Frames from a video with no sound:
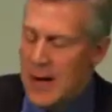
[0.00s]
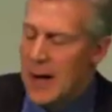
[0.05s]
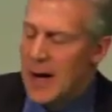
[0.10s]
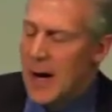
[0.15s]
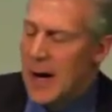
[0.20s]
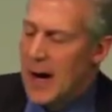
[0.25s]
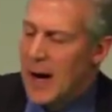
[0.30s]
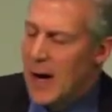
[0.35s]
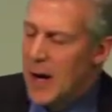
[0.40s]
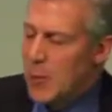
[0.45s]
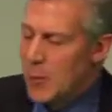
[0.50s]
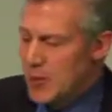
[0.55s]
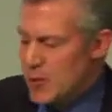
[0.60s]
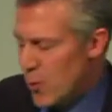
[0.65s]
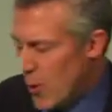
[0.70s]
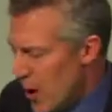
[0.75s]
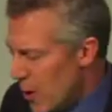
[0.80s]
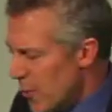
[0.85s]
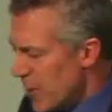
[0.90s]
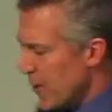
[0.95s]

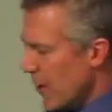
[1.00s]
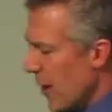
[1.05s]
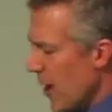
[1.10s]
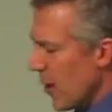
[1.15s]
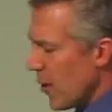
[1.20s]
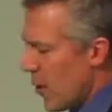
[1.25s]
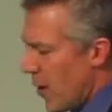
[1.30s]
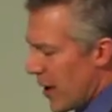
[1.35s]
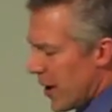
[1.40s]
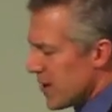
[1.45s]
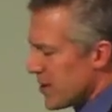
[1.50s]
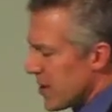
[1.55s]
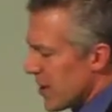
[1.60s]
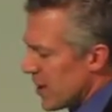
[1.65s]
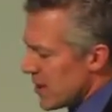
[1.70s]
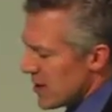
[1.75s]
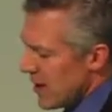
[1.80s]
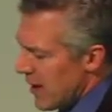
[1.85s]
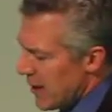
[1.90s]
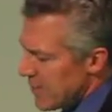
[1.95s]
what's wrong with the car, how long it's
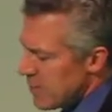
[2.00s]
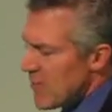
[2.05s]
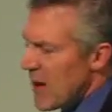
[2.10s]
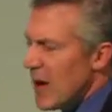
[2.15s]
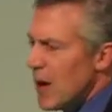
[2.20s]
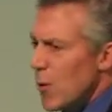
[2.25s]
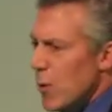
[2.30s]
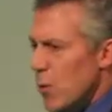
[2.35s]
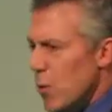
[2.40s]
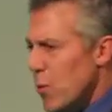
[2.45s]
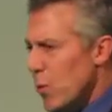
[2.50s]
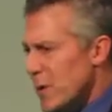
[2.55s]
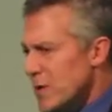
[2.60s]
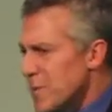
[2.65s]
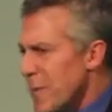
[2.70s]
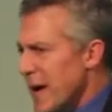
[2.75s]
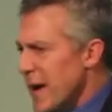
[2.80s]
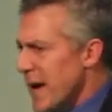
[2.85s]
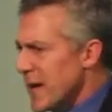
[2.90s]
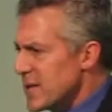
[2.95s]
going to take.
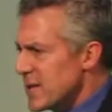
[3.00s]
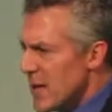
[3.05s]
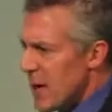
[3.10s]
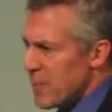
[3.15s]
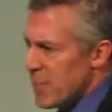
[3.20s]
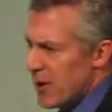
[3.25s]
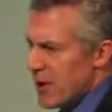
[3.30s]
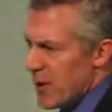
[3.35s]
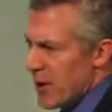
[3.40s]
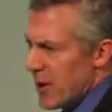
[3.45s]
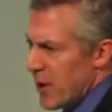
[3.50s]
What's my next step in the